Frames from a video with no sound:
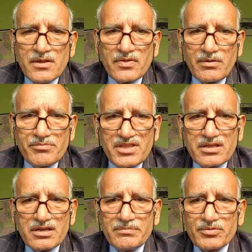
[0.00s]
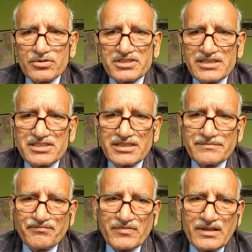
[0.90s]
The mineral
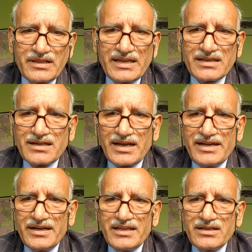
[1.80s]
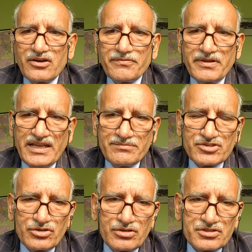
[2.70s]
processing like grinding of
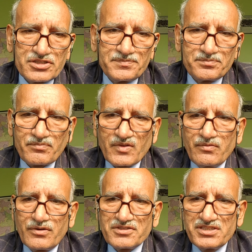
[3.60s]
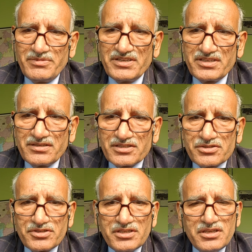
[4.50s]
limestones for cement
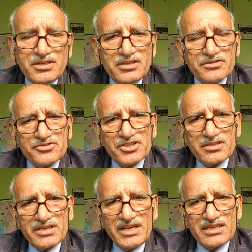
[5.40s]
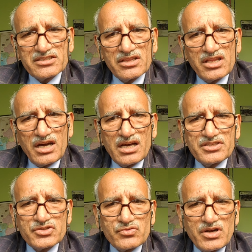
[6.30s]
industry generates
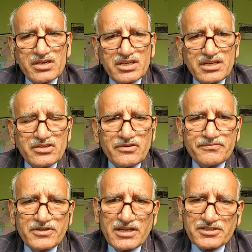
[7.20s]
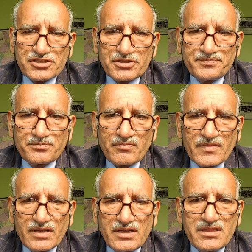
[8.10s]
large quantity of dust
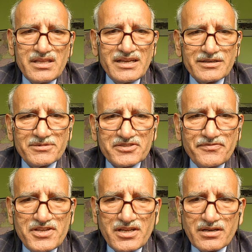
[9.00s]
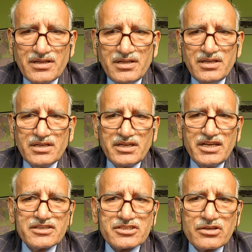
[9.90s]
in the atmosphere.
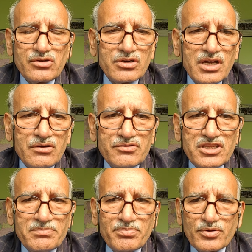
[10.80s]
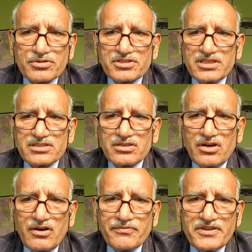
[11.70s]
It slows down the process
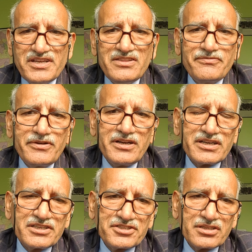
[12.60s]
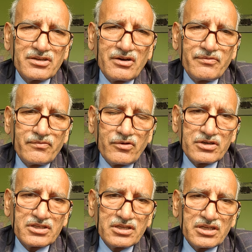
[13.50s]
of infiltration of
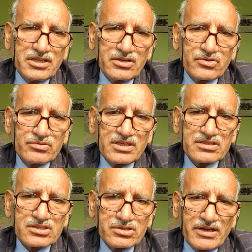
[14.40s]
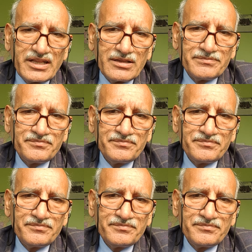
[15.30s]
water into the soil